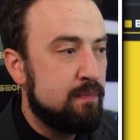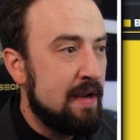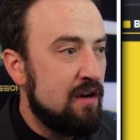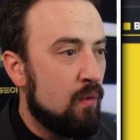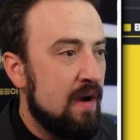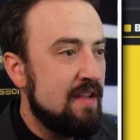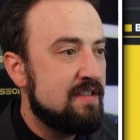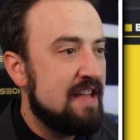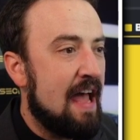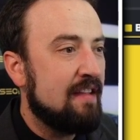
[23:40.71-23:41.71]
Spin to
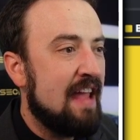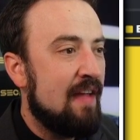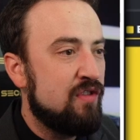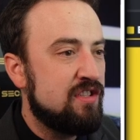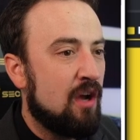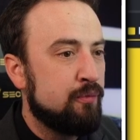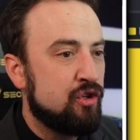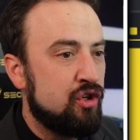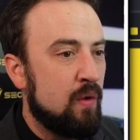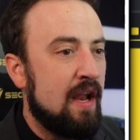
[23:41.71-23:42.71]
win, stack that. This
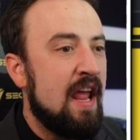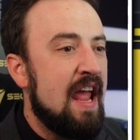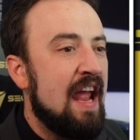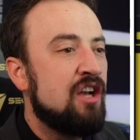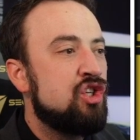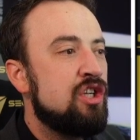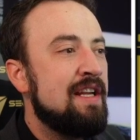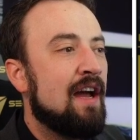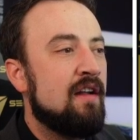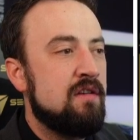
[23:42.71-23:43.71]
helps her do it, and
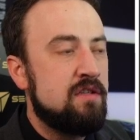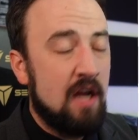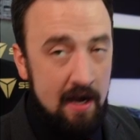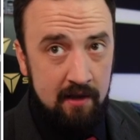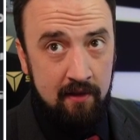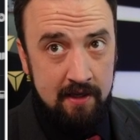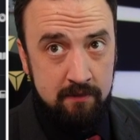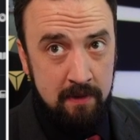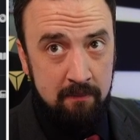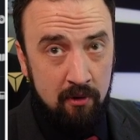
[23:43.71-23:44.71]
she
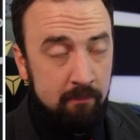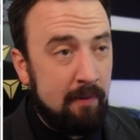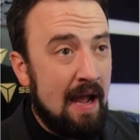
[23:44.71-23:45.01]
annihilates people.